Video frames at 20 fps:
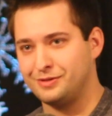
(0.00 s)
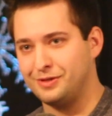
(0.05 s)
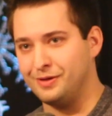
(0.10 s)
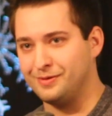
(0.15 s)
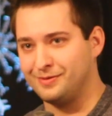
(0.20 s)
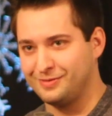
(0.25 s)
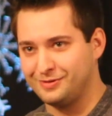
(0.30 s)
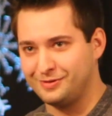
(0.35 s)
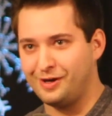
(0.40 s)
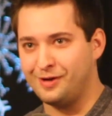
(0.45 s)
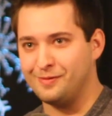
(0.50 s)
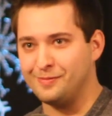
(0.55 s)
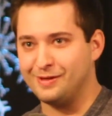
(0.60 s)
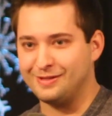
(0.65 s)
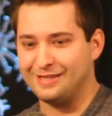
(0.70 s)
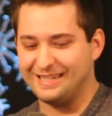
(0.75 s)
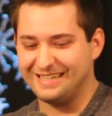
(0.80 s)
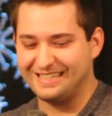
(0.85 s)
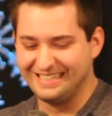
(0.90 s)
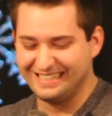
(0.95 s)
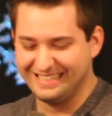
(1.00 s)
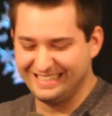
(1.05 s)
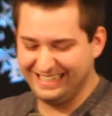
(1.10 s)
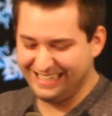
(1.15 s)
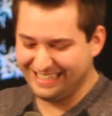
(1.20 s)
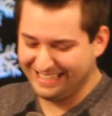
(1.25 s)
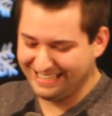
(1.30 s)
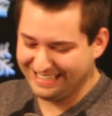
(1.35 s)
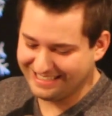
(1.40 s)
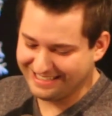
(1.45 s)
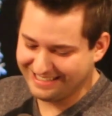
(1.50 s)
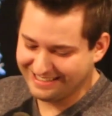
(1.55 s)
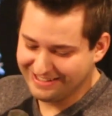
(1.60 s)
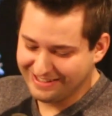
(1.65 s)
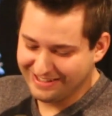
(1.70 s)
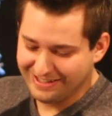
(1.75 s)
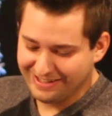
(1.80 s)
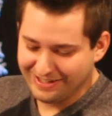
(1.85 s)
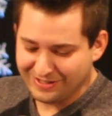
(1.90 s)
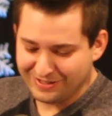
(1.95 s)
So sorry about that.
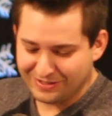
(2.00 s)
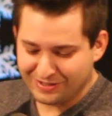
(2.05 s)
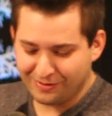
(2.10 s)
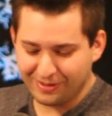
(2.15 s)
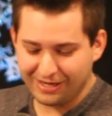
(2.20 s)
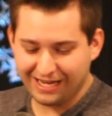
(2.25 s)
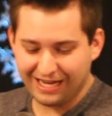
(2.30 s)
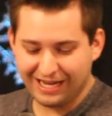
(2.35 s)
So we